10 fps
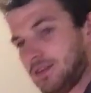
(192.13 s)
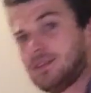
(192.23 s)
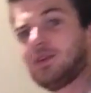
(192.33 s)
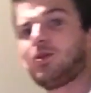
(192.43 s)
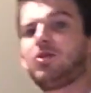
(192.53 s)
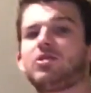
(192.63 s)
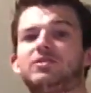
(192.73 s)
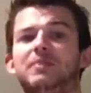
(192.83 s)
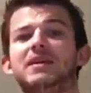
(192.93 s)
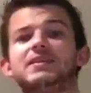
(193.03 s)
So of course,
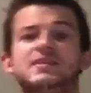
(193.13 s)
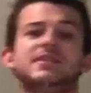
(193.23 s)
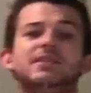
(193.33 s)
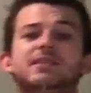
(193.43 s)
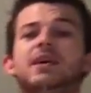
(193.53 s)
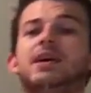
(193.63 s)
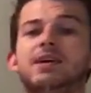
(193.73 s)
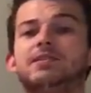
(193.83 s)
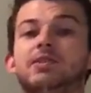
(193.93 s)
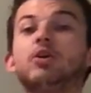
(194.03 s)
being that this is
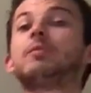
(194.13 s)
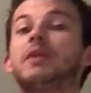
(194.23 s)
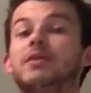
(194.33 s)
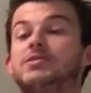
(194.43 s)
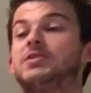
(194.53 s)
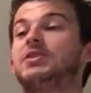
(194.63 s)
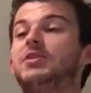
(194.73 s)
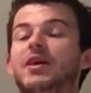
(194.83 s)
Terminator 2,